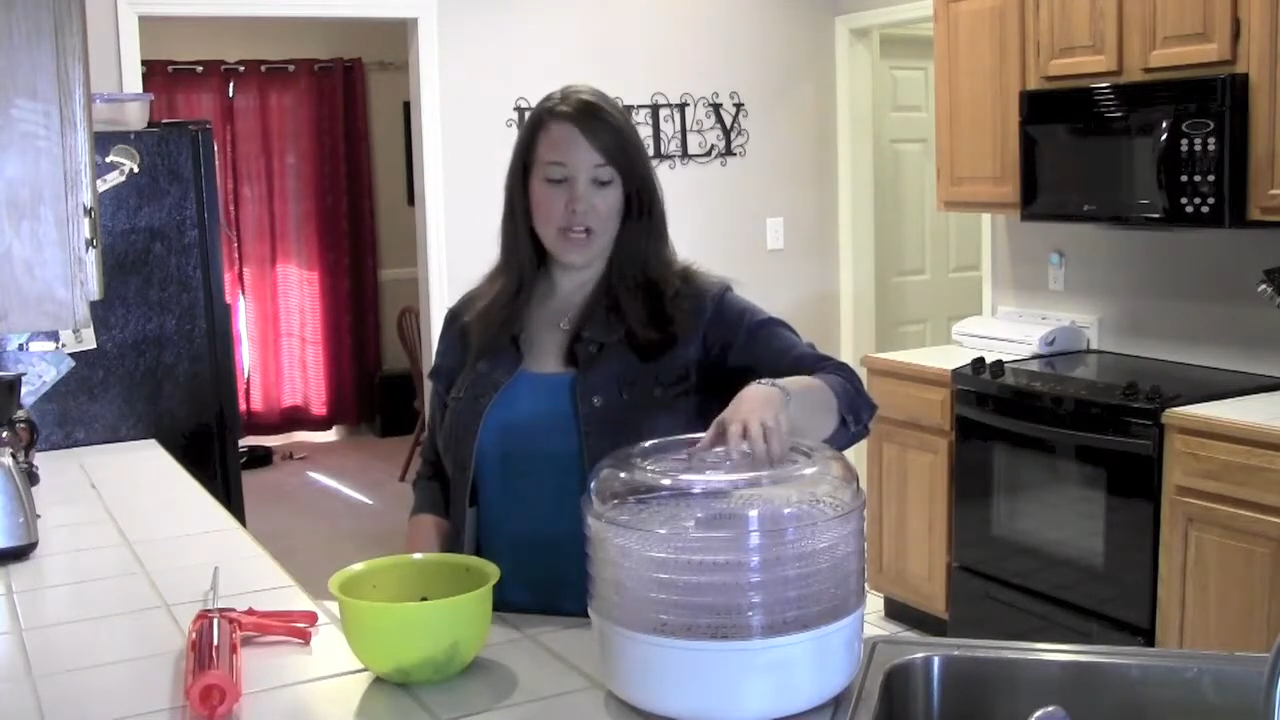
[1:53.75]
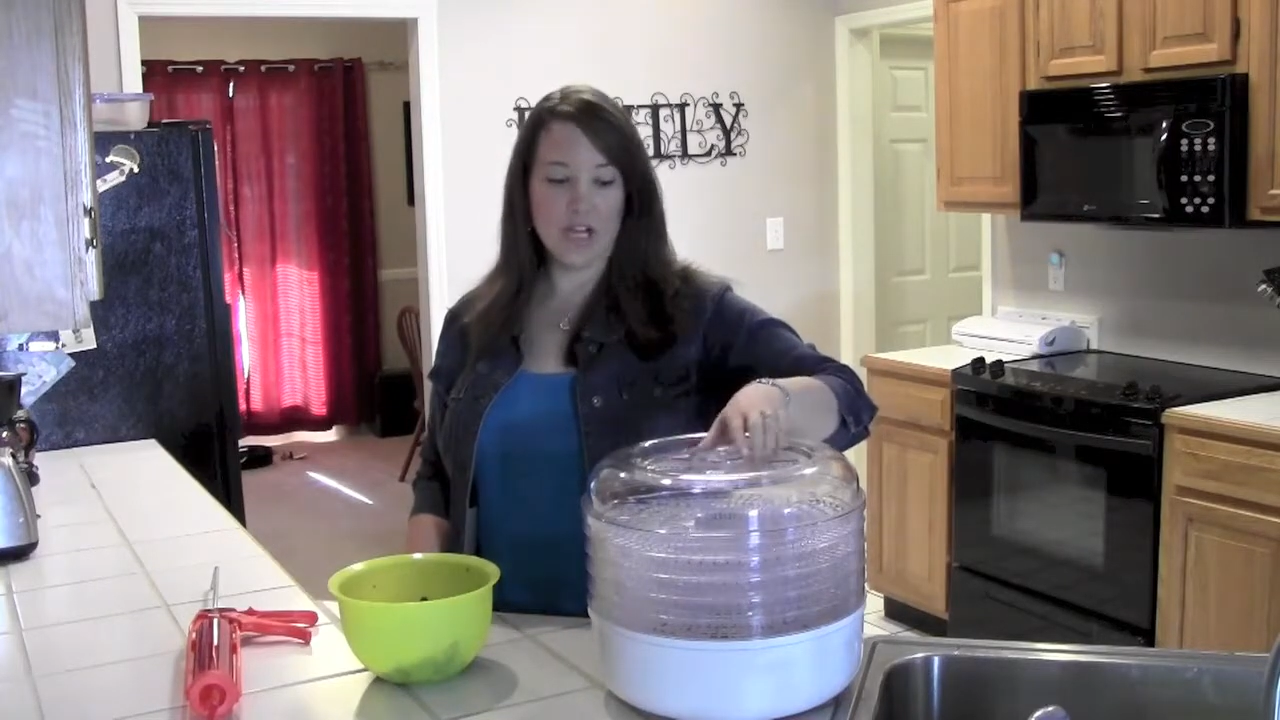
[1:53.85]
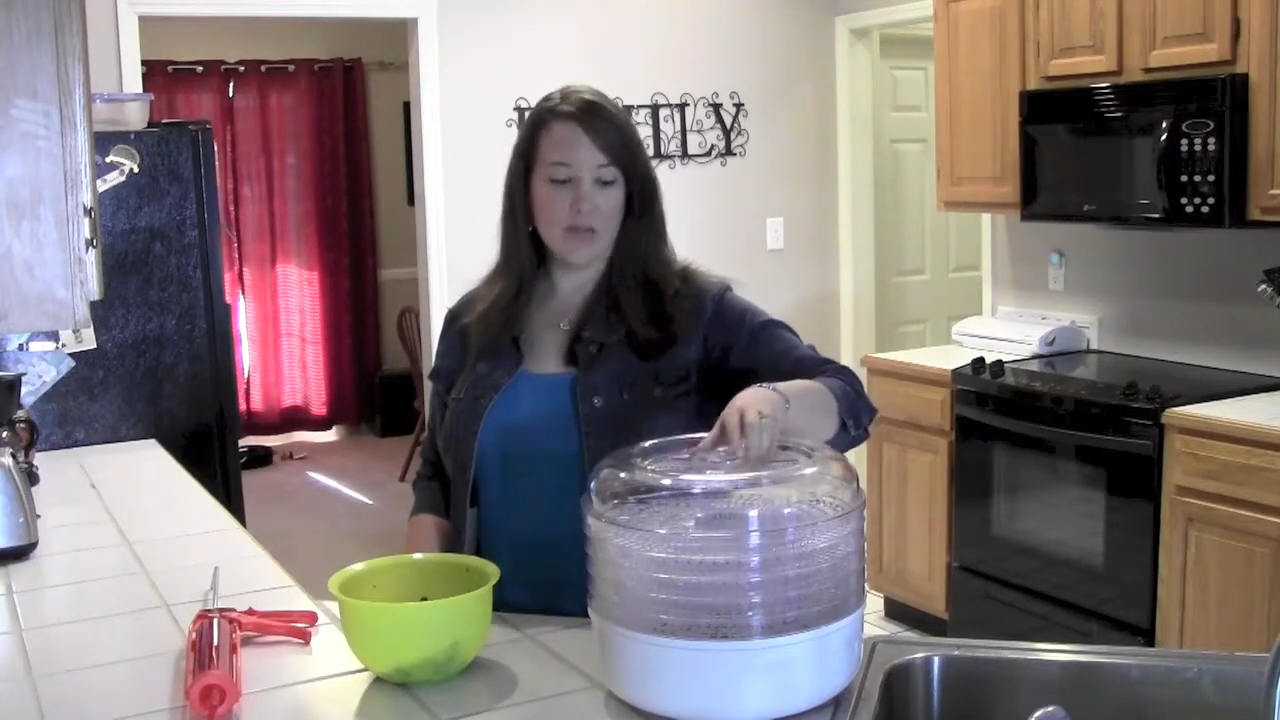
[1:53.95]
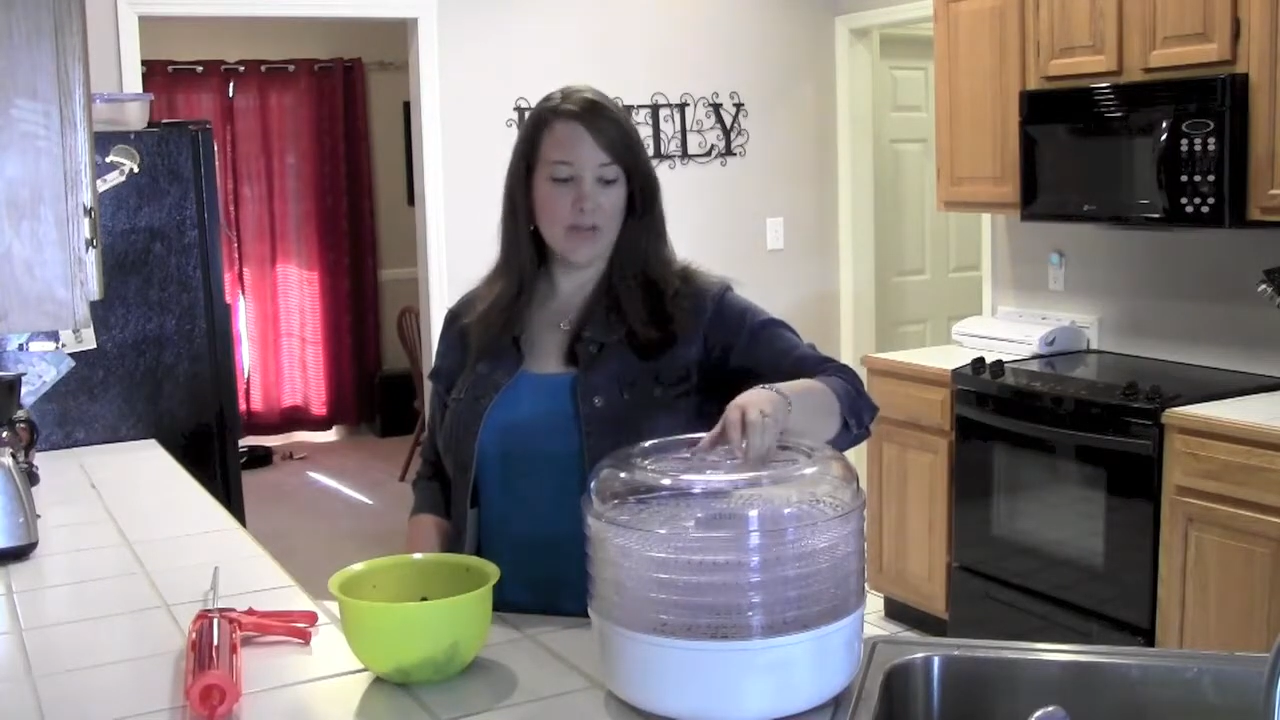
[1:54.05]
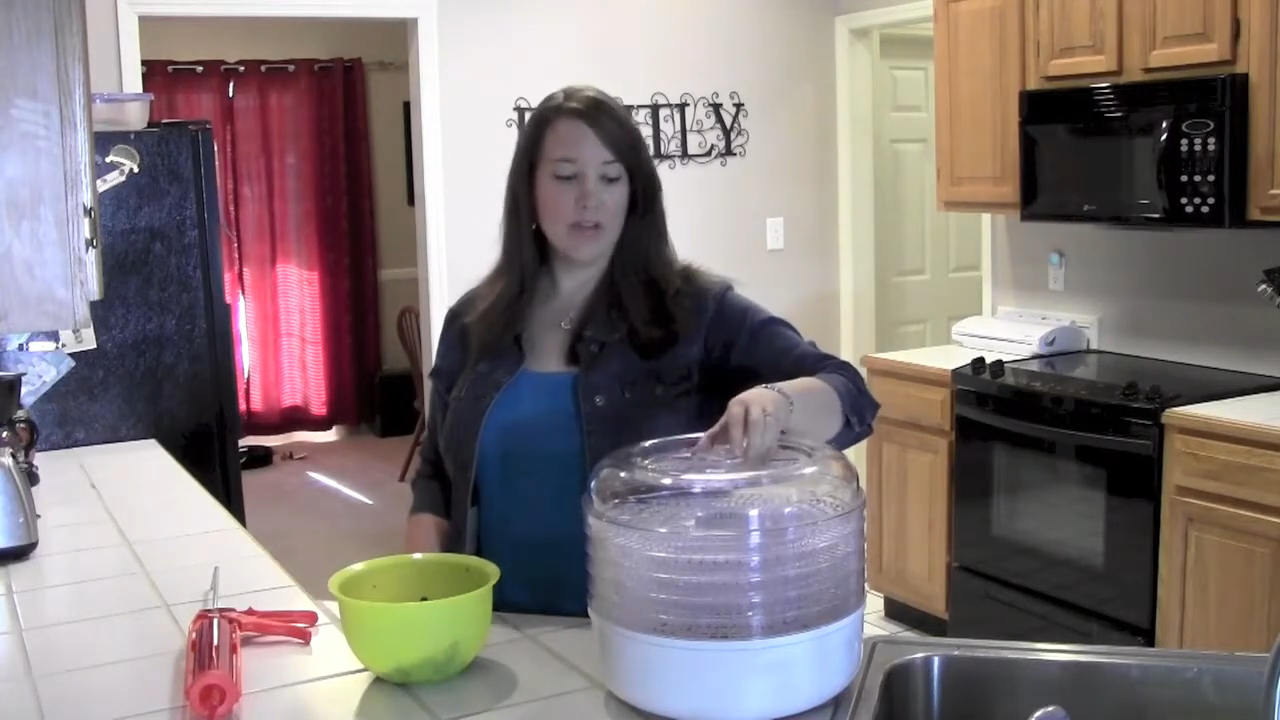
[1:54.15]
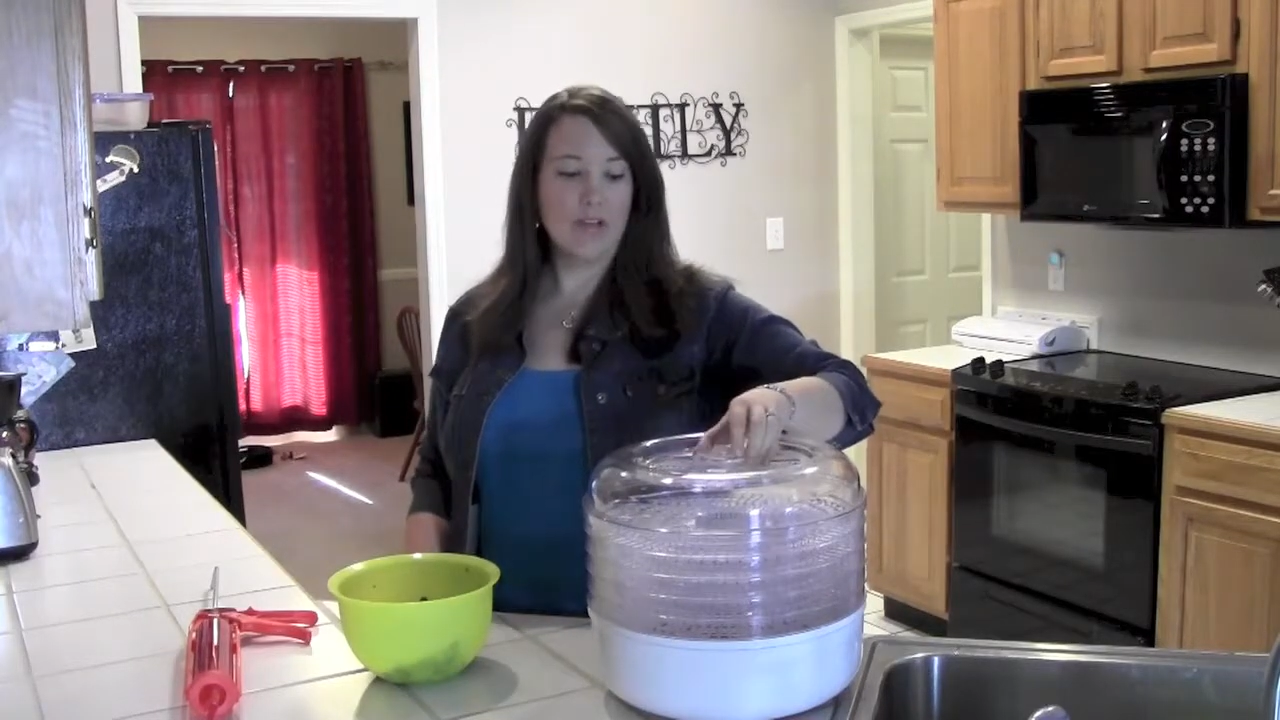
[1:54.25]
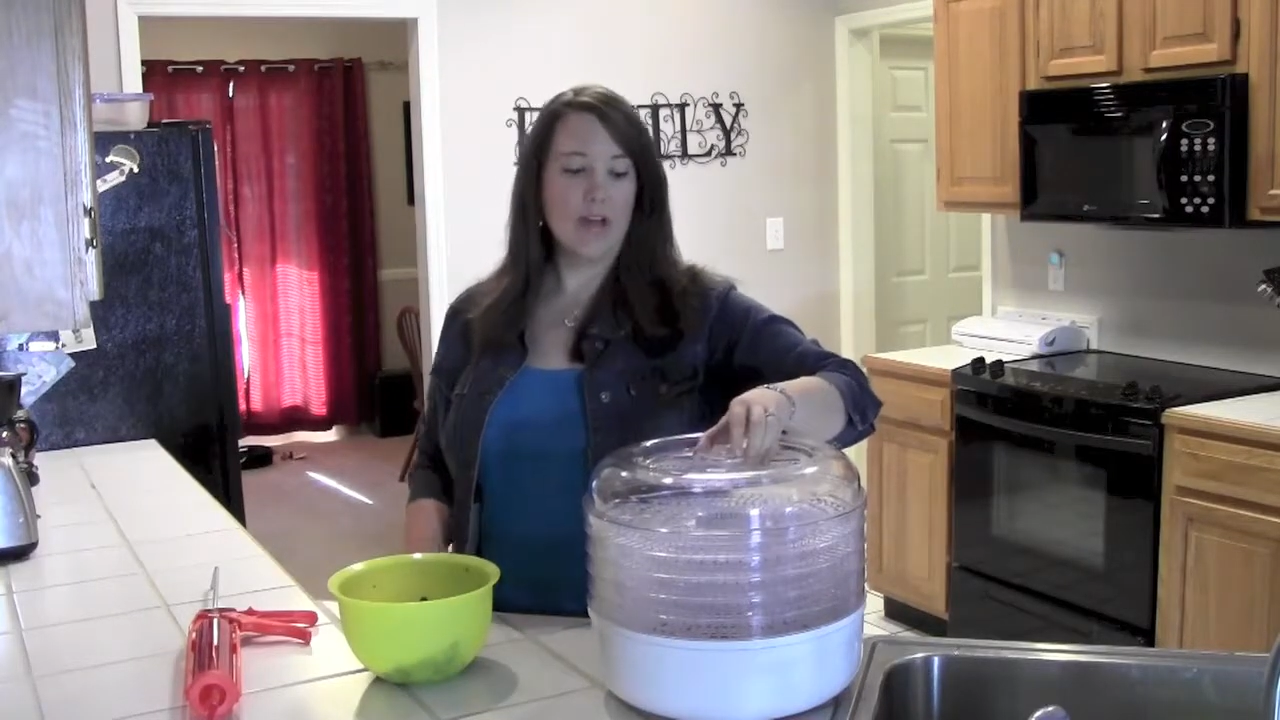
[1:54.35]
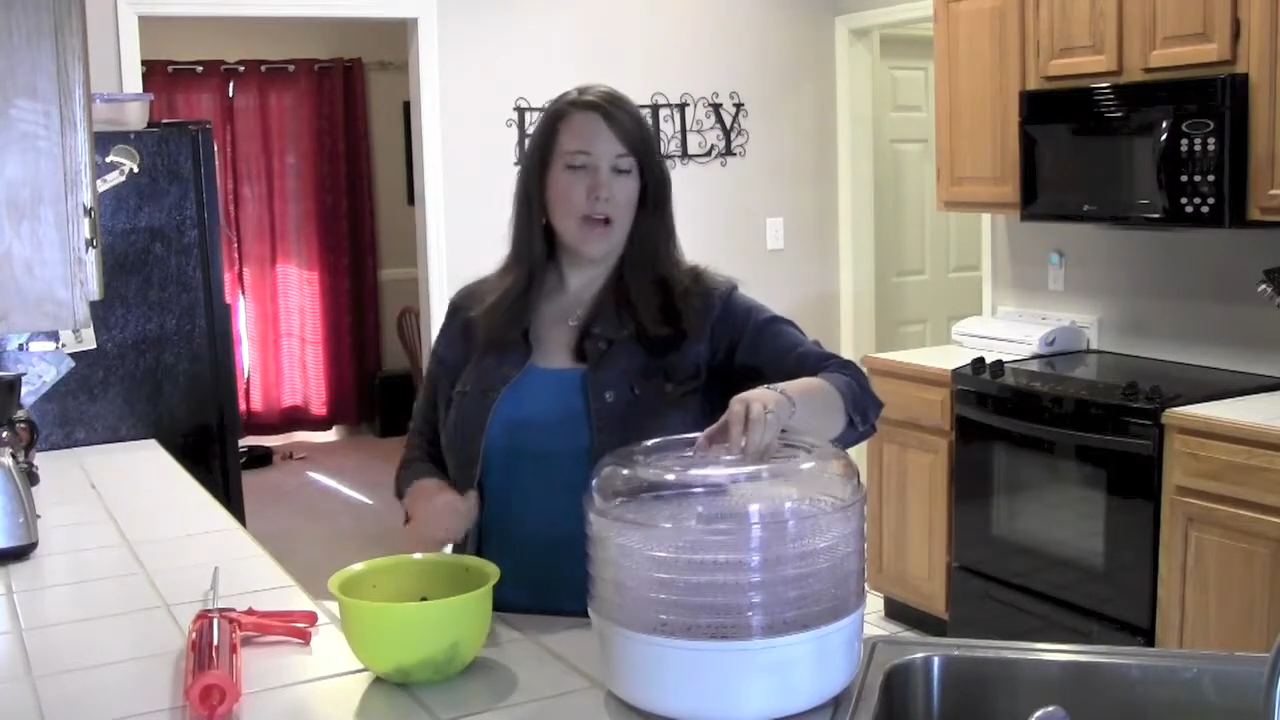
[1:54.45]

job.